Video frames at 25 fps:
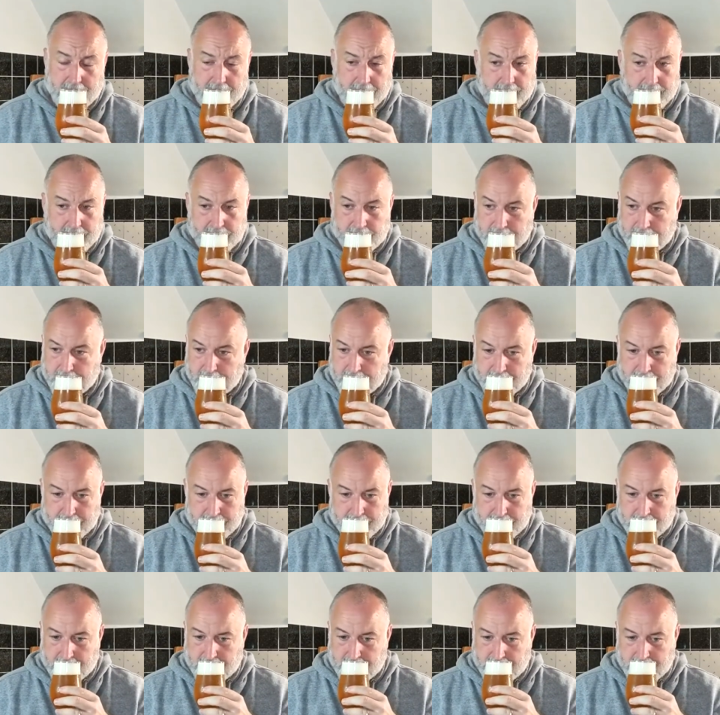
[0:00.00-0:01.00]

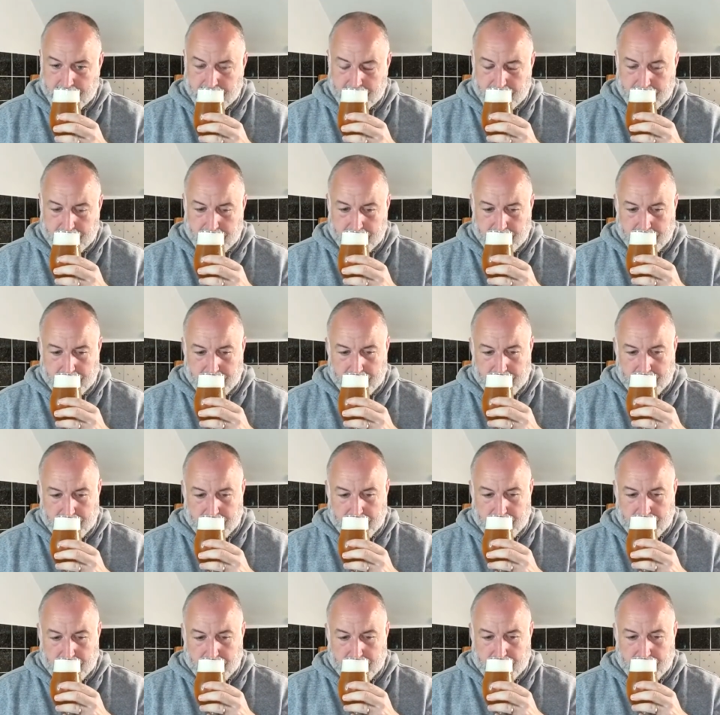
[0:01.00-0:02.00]

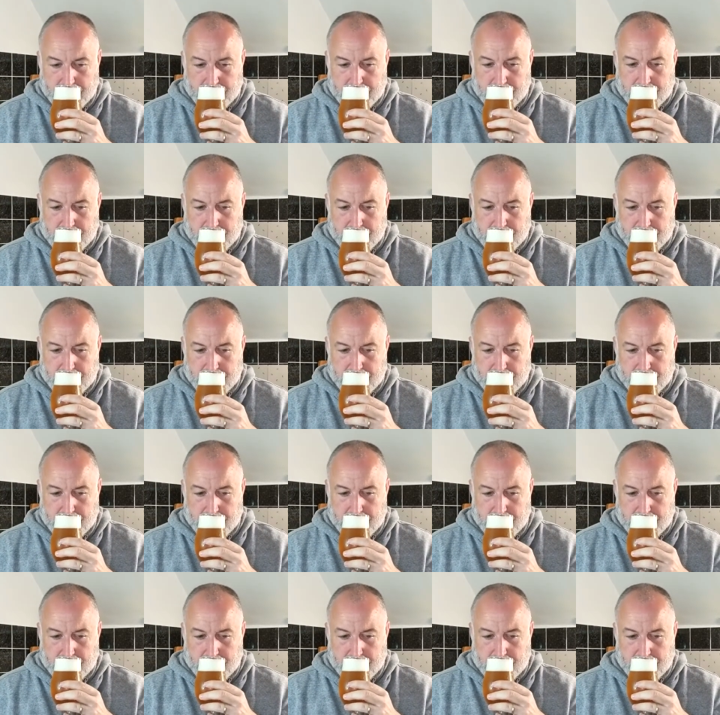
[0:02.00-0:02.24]
Nobody speaks.